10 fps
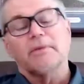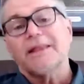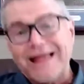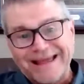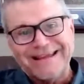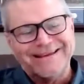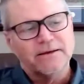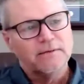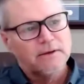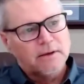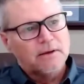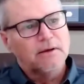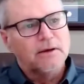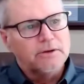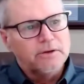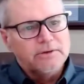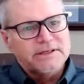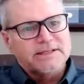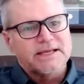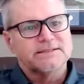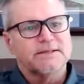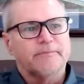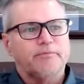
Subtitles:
like unit testing.